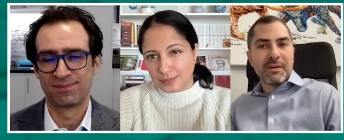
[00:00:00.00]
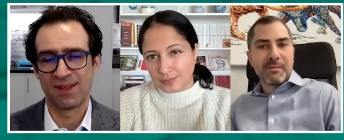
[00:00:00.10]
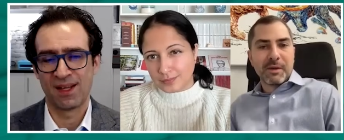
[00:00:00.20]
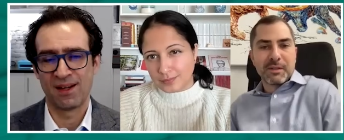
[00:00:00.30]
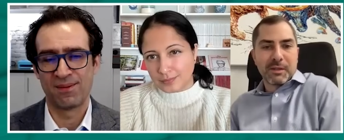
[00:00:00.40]
Speaker 1: Yeah.
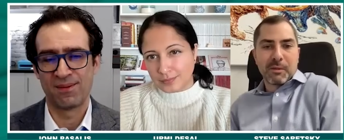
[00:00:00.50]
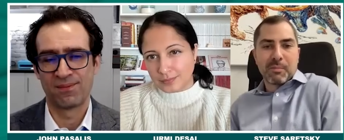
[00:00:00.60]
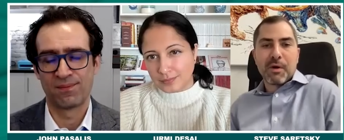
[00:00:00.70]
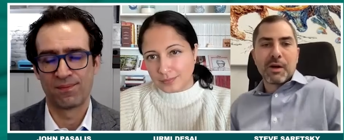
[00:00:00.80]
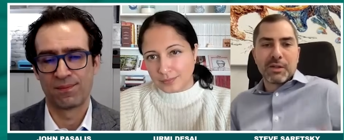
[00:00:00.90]
Because like the
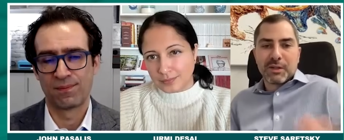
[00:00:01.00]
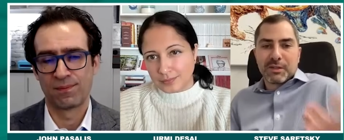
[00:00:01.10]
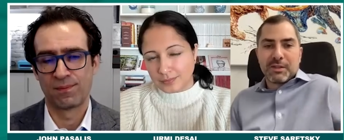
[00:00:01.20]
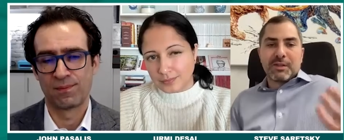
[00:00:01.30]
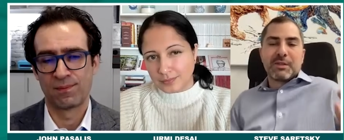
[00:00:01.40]
projects,
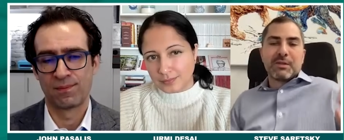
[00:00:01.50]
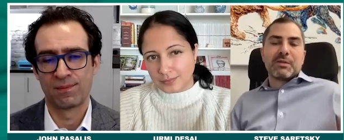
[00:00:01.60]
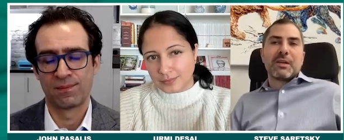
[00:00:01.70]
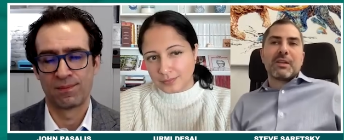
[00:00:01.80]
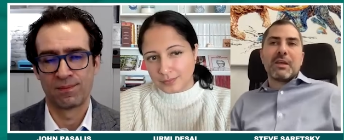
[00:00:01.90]
it's, it's
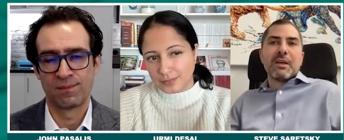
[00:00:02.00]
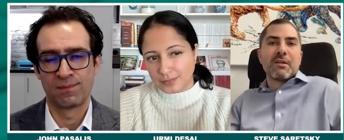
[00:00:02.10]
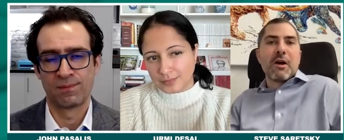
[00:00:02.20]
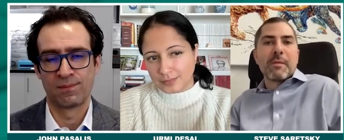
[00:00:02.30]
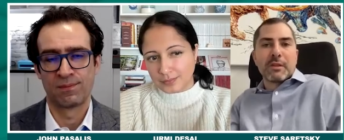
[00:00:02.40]
like the
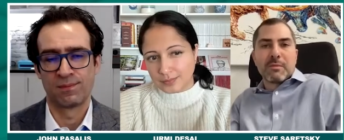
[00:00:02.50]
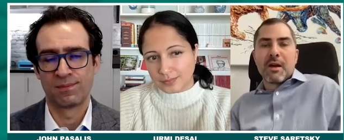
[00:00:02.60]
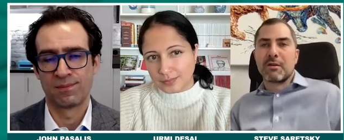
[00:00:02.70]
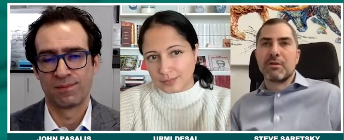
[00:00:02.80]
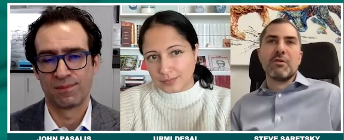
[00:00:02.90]
economics
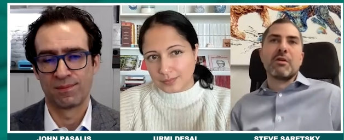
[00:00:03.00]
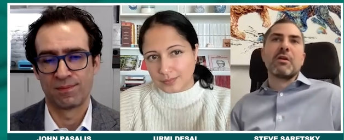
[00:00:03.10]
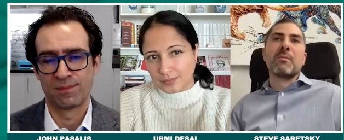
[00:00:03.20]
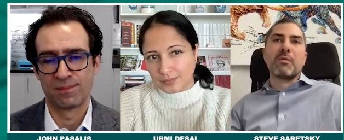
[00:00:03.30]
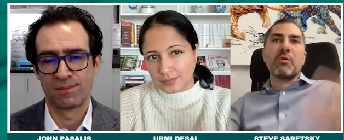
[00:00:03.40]
matter too. You can
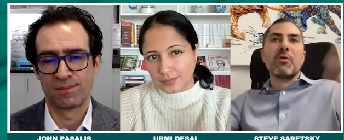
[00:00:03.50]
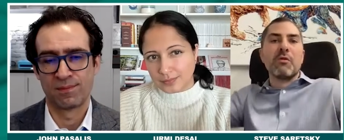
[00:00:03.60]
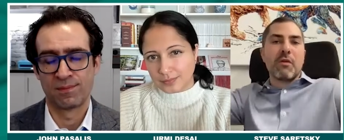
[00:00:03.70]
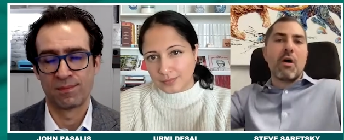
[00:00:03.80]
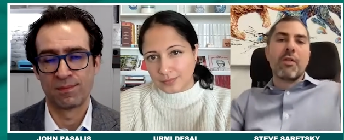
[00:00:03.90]

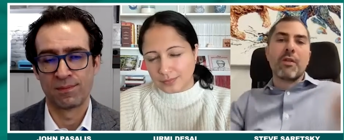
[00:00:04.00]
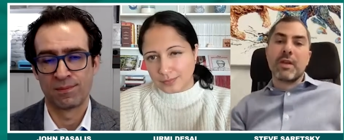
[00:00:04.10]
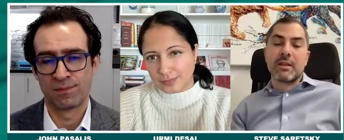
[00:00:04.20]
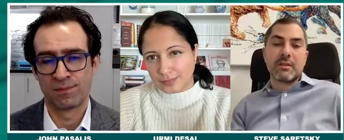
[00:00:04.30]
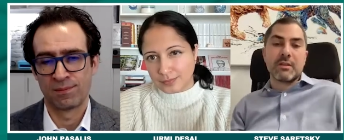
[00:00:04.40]
improve all the
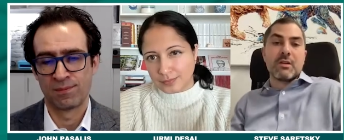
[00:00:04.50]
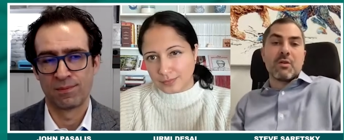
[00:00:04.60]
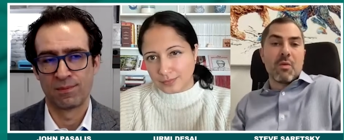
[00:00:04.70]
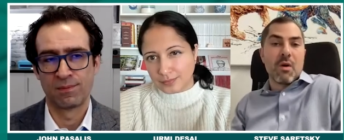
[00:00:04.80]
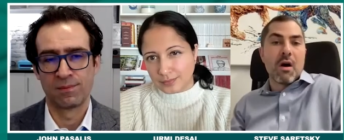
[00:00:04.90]
density you
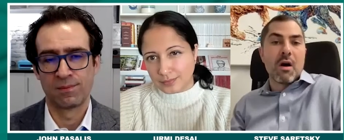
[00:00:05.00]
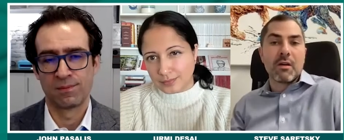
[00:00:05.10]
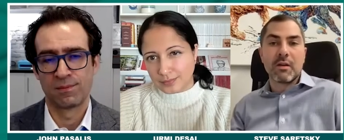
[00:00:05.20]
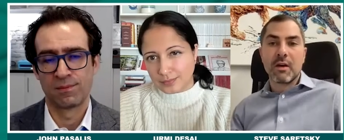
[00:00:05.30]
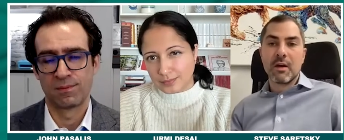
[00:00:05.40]
want,
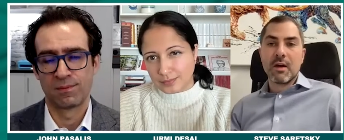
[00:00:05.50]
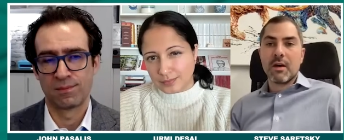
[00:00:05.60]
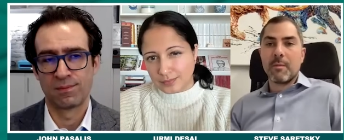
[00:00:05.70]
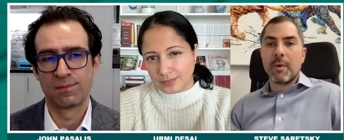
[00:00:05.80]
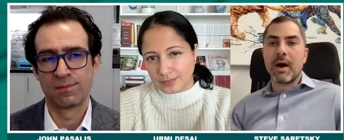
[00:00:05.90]

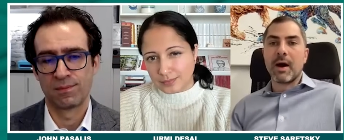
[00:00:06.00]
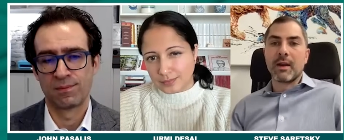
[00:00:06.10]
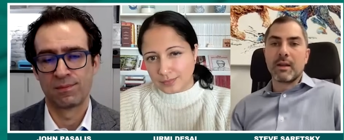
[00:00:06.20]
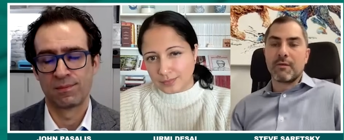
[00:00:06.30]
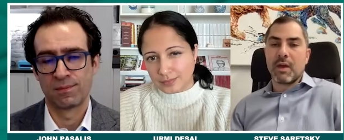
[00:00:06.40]
but
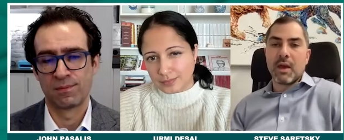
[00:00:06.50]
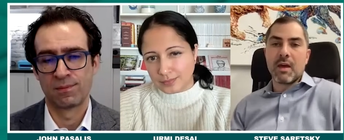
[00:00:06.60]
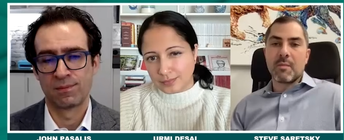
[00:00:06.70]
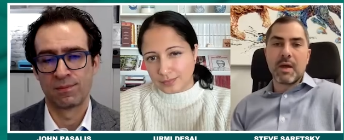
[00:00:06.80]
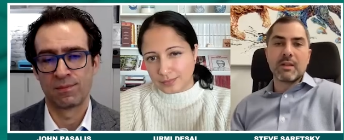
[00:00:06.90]
if you
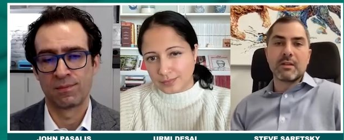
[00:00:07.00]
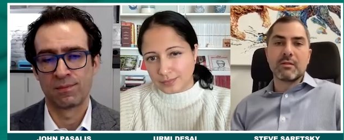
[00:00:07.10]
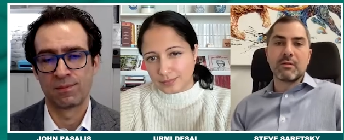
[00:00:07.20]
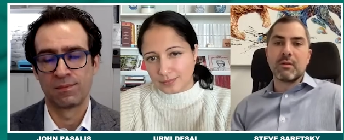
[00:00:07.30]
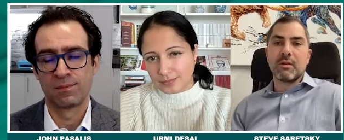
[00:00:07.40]
can't
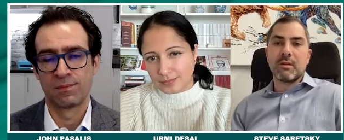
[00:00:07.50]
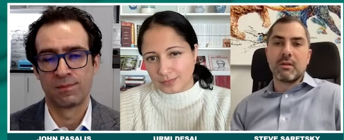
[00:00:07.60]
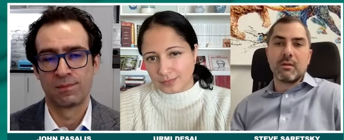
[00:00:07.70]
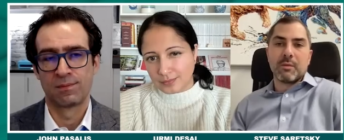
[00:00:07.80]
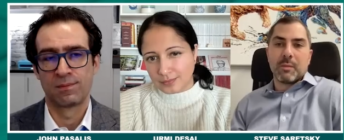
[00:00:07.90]
pencil the,
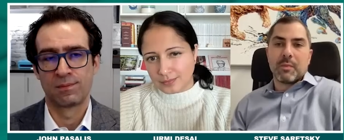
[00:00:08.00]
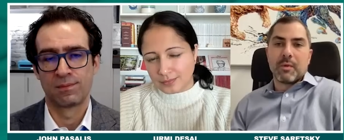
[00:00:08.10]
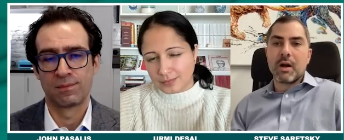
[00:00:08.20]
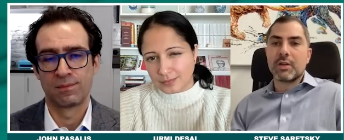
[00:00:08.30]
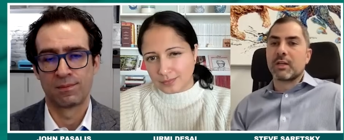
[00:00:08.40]
the, the
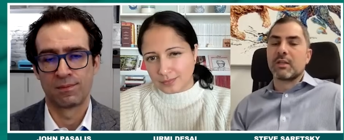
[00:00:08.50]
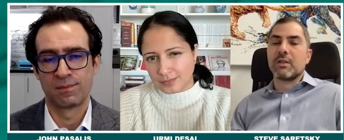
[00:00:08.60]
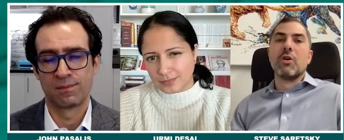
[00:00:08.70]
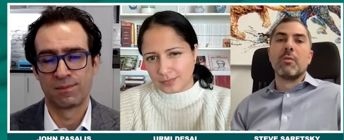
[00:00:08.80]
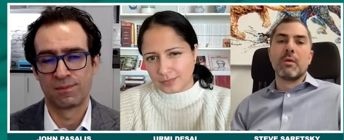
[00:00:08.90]
projects, and
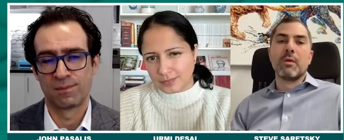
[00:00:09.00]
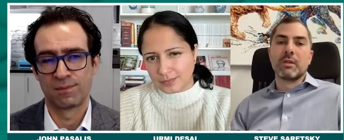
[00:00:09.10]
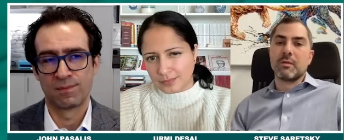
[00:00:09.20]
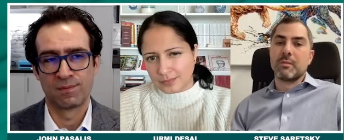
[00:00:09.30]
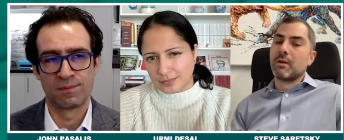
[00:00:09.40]
nobody wants
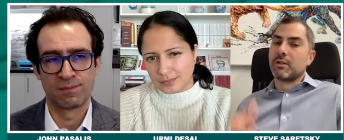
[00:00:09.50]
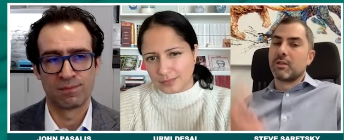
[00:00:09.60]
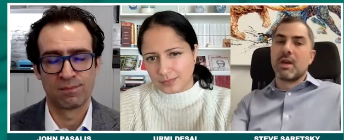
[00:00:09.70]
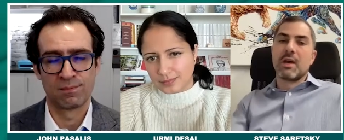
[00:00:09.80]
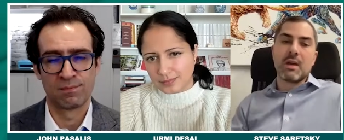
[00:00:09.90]
to build because you
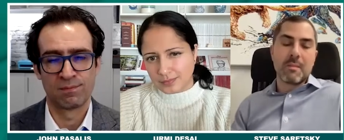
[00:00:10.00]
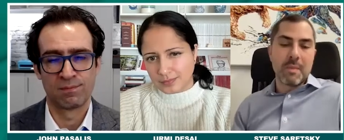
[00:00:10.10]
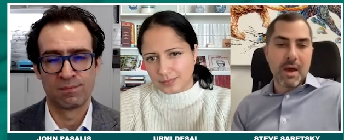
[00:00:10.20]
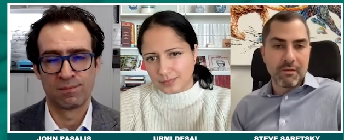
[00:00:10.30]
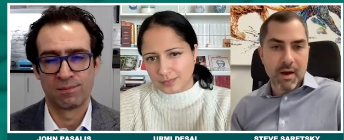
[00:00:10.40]
can't get
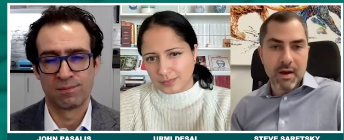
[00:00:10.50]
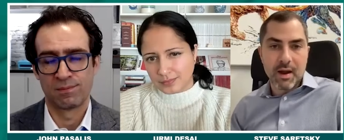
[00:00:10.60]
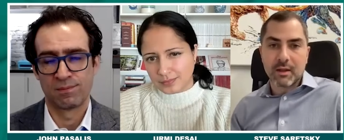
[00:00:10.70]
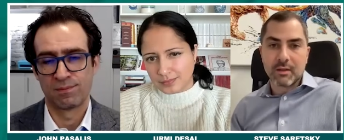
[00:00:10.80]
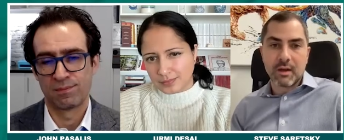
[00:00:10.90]
bank
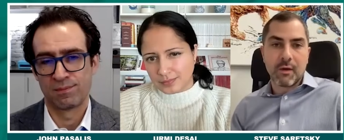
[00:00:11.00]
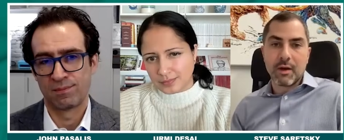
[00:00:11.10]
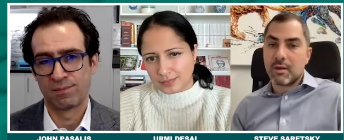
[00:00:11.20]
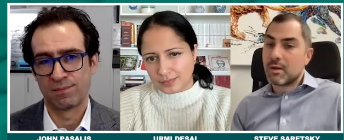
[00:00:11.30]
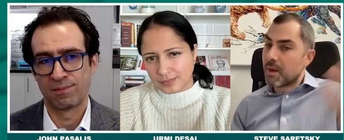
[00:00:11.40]
financing, right?
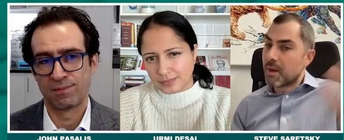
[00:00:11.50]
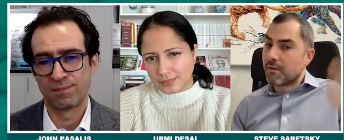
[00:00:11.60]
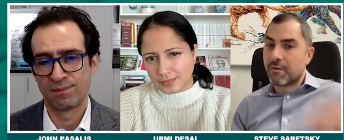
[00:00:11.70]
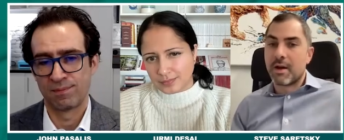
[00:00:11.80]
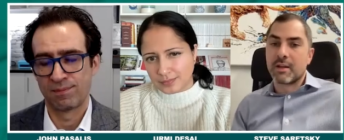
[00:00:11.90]
You need bank
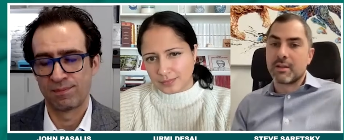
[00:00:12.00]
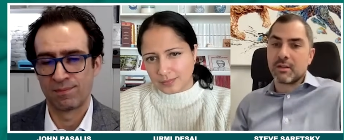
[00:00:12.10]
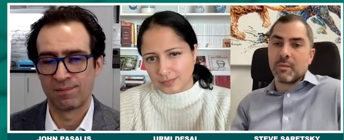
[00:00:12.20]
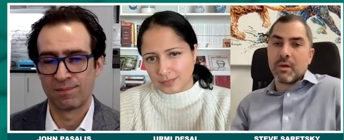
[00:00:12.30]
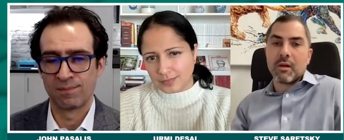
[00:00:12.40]
financing to
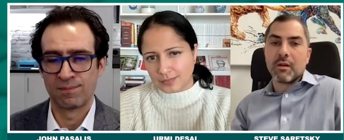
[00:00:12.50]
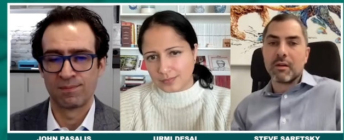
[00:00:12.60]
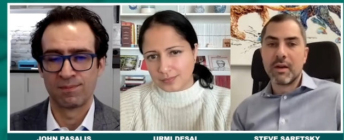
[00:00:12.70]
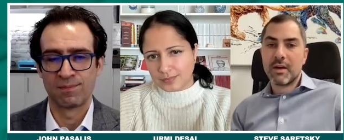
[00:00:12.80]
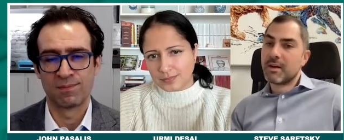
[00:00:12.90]
build.
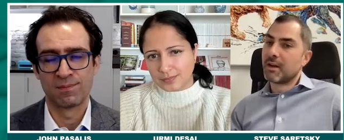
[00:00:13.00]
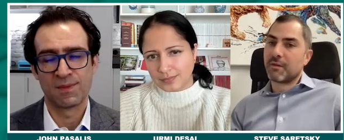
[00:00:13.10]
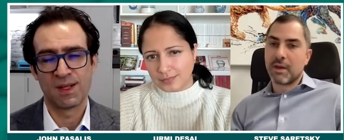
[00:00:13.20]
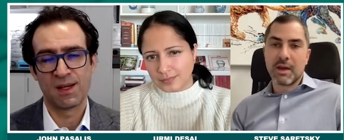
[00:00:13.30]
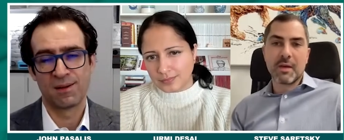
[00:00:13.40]
And if you
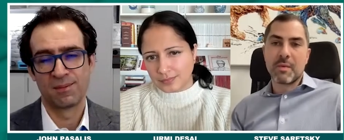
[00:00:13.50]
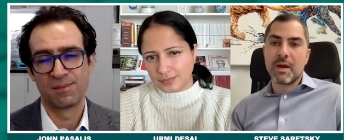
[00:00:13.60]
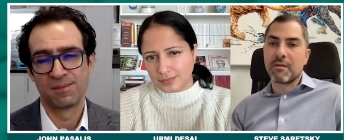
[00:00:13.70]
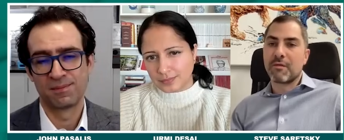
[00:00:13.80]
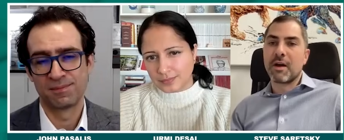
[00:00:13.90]
yeah. can't get
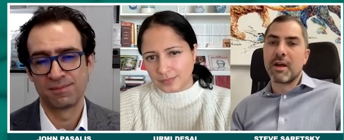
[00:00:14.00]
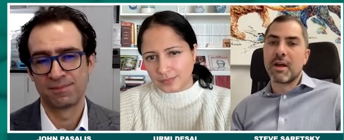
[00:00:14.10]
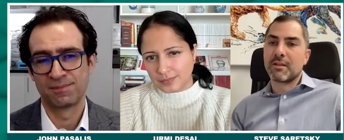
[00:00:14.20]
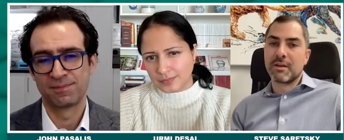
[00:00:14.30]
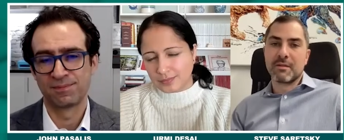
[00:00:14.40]
bank
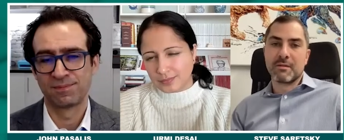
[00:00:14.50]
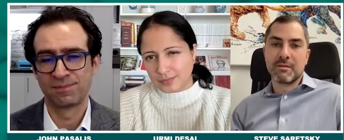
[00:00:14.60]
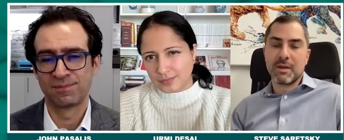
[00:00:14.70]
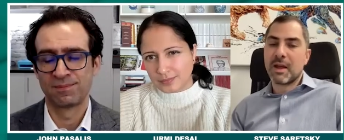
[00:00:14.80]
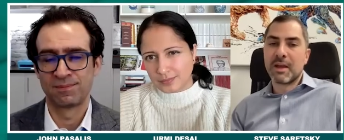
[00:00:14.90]
financing,
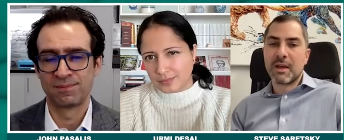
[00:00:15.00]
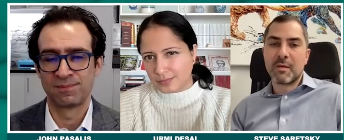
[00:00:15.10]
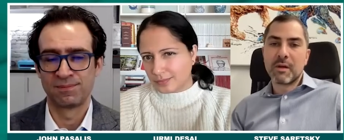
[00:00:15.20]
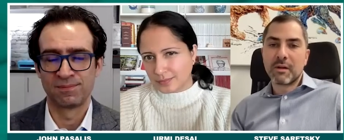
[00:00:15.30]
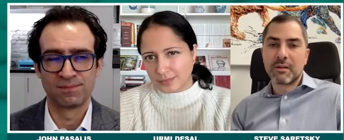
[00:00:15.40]
you ain't getting
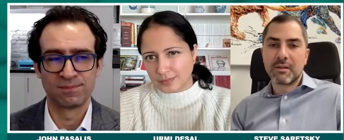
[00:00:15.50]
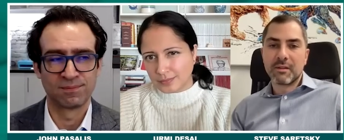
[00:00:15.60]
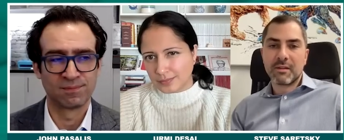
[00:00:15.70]
built.